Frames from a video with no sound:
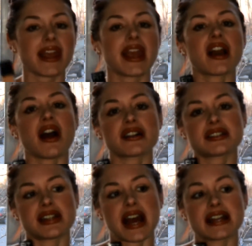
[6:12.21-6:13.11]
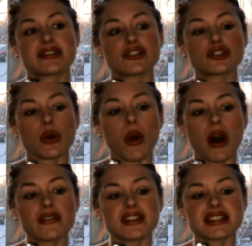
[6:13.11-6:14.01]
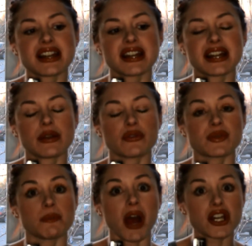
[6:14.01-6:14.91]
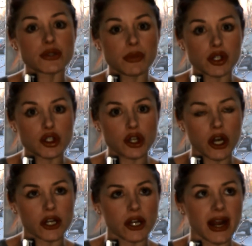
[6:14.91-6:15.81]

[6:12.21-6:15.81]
it oxidized. So all of a sudden it was much, much darker.